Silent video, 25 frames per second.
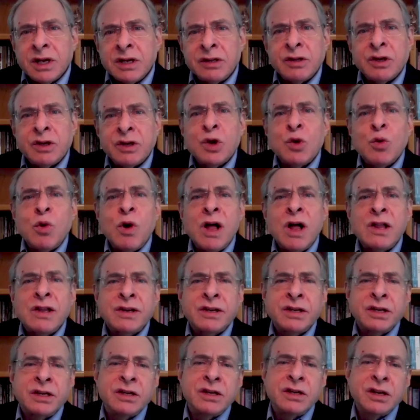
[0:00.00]
and the
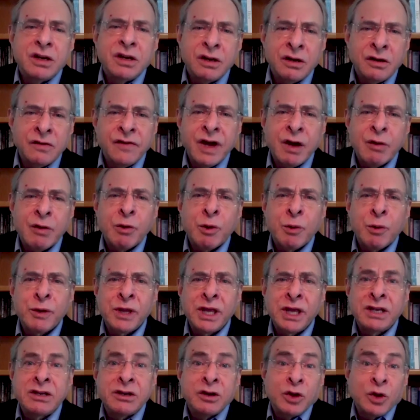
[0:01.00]
quality of how we
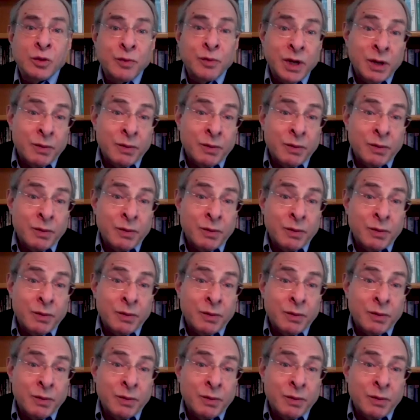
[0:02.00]
relate to other